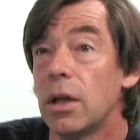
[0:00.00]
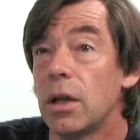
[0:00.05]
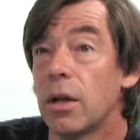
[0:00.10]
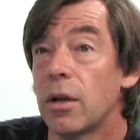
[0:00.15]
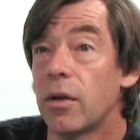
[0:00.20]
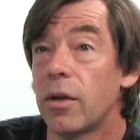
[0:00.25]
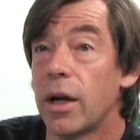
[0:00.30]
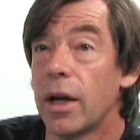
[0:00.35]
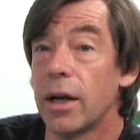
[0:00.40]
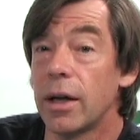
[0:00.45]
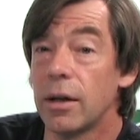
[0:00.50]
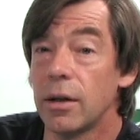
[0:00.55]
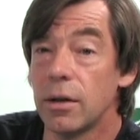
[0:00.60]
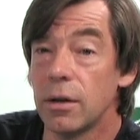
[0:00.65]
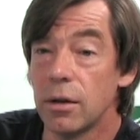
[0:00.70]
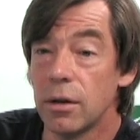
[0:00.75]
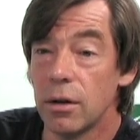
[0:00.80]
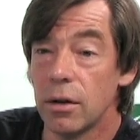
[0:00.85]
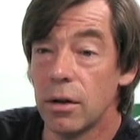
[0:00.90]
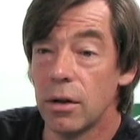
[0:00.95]

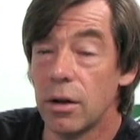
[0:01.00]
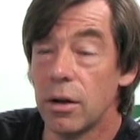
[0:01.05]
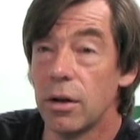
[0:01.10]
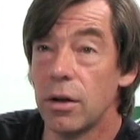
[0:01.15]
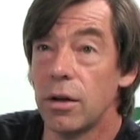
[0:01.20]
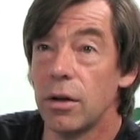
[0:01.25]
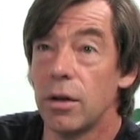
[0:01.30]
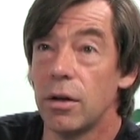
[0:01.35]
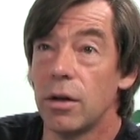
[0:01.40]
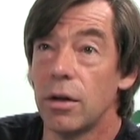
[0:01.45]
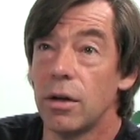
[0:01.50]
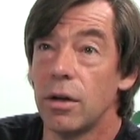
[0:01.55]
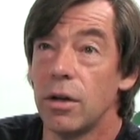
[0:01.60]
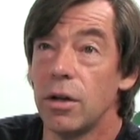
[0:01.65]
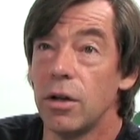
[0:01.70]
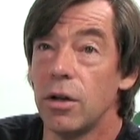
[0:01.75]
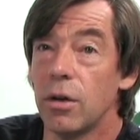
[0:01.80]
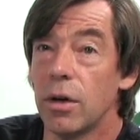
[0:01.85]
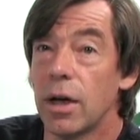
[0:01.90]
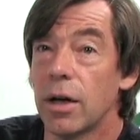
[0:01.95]
then
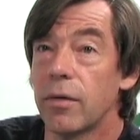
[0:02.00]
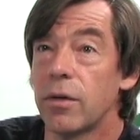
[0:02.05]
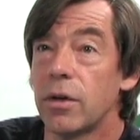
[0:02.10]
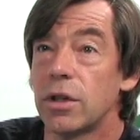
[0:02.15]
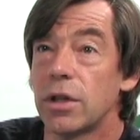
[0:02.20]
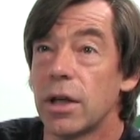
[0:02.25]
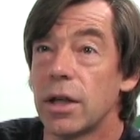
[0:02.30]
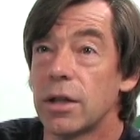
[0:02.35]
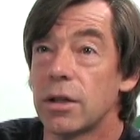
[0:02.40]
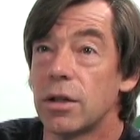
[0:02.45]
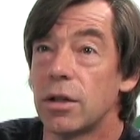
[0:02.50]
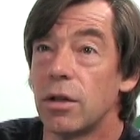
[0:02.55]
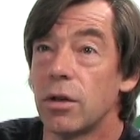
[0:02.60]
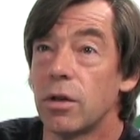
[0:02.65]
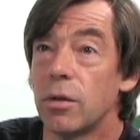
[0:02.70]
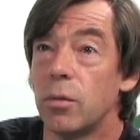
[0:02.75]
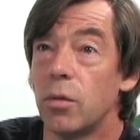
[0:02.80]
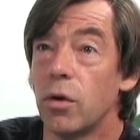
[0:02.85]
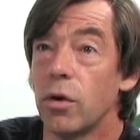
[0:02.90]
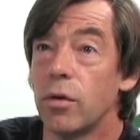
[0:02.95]
you have the chance to look
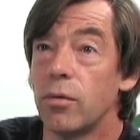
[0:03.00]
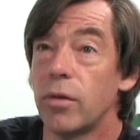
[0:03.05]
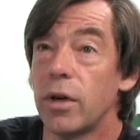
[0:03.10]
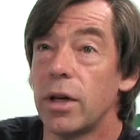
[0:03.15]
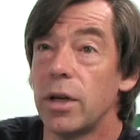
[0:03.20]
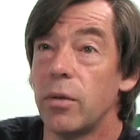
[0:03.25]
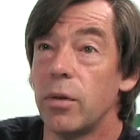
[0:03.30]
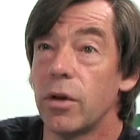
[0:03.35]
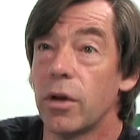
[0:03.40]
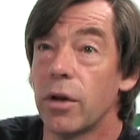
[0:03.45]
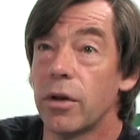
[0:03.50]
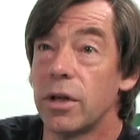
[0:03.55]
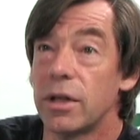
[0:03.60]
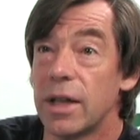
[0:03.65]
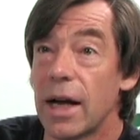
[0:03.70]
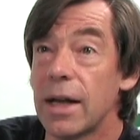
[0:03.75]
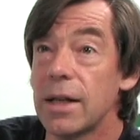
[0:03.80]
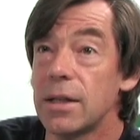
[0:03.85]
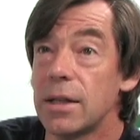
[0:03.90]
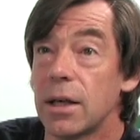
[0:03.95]
at More Than Ready with other
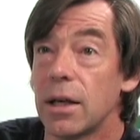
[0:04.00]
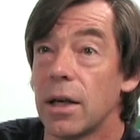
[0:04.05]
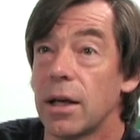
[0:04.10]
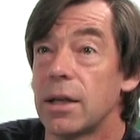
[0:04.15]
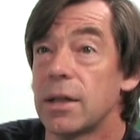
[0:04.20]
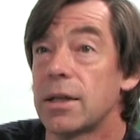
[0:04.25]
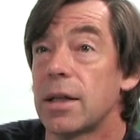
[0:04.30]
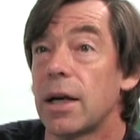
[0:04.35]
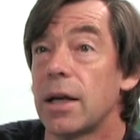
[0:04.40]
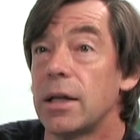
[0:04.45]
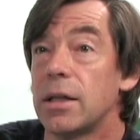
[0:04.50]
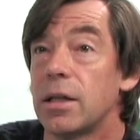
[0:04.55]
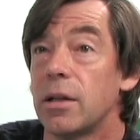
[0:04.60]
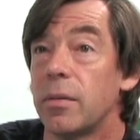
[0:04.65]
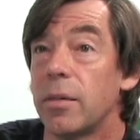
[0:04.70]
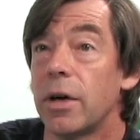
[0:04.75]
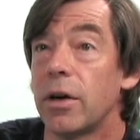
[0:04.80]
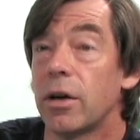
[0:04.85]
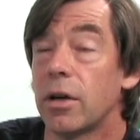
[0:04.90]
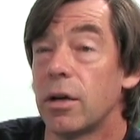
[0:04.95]
Danzig line stallions in
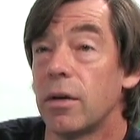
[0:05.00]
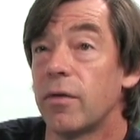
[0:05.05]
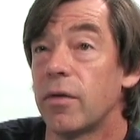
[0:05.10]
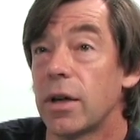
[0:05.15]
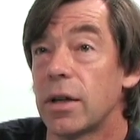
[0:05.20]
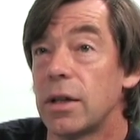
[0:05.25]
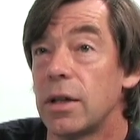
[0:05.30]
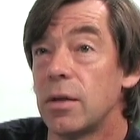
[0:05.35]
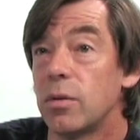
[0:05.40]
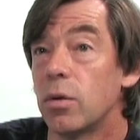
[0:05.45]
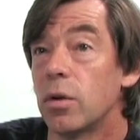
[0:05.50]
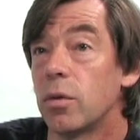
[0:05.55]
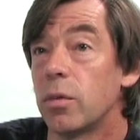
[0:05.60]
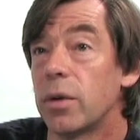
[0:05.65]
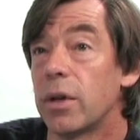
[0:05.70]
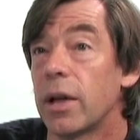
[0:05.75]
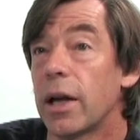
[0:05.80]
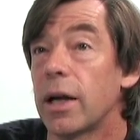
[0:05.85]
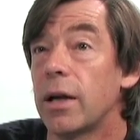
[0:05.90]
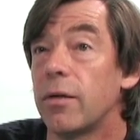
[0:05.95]
America. In fact, he's worked with
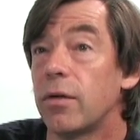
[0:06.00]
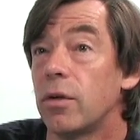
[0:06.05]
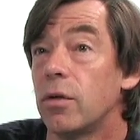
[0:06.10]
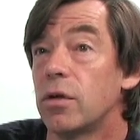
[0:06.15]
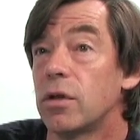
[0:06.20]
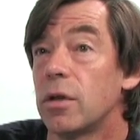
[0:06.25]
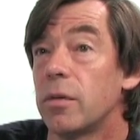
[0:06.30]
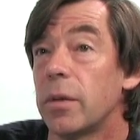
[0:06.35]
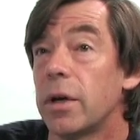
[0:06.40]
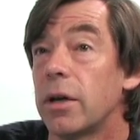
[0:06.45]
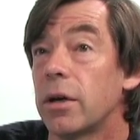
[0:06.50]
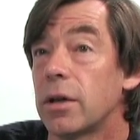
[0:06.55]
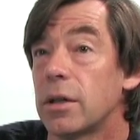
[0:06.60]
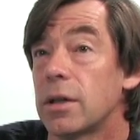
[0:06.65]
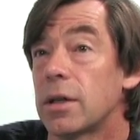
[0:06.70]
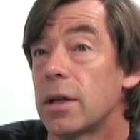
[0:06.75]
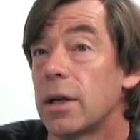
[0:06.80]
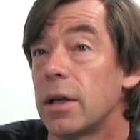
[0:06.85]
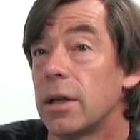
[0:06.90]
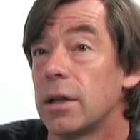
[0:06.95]
Langfru's an American
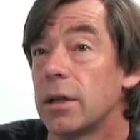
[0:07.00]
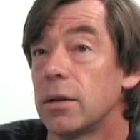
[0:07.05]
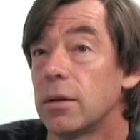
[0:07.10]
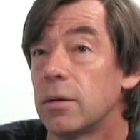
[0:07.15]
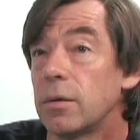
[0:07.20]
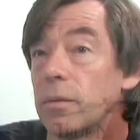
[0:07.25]
stallion.